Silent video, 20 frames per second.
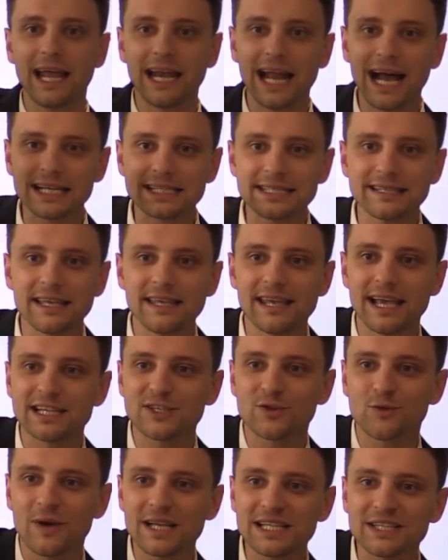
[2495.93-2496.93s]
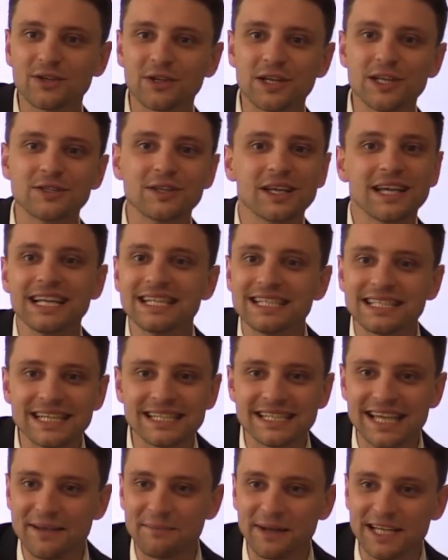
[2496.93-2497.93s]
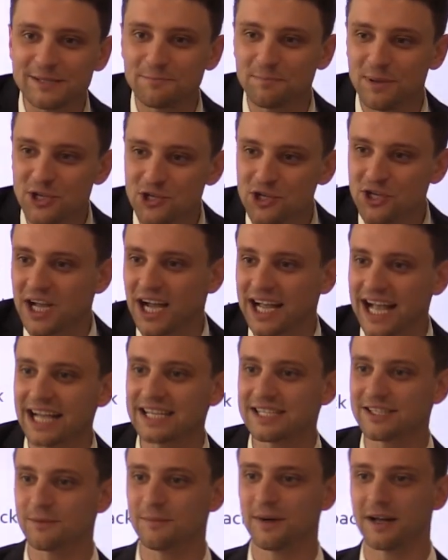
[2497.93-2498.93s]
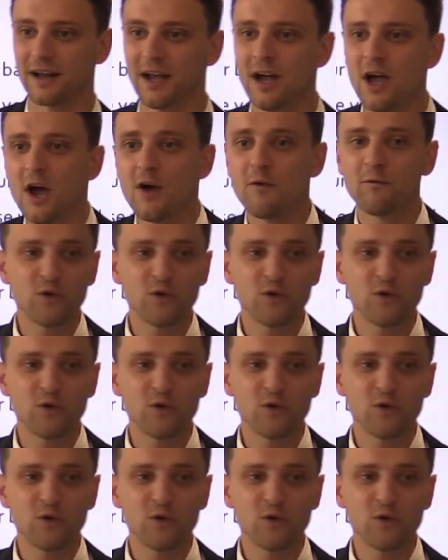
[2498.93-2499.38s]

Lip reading: And ask the yes question. It's the same as pitching a customer.